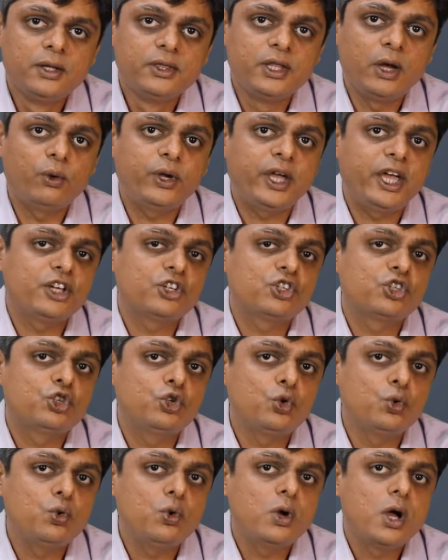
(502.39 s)
Now case
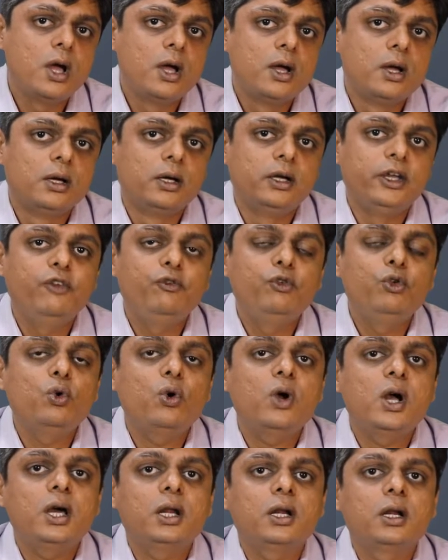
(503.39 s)
2, if you
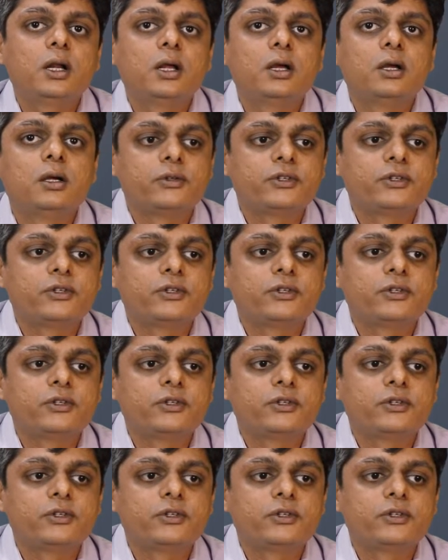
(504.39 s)
are